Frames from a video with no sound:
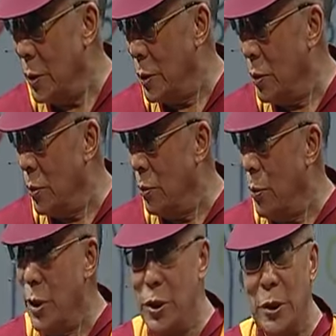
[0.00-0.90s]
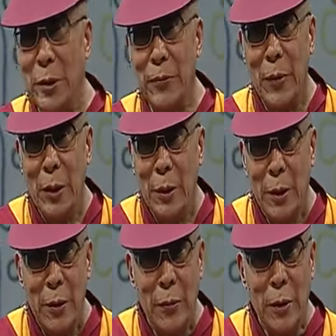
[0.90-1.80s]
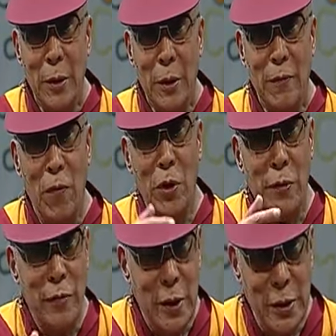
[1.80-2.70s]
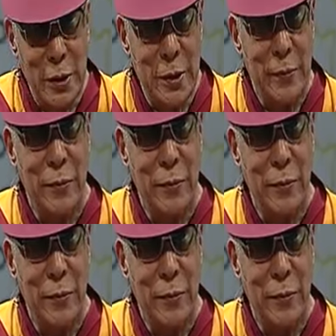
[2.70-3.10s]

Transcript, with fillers: sort of mention the forgiveness.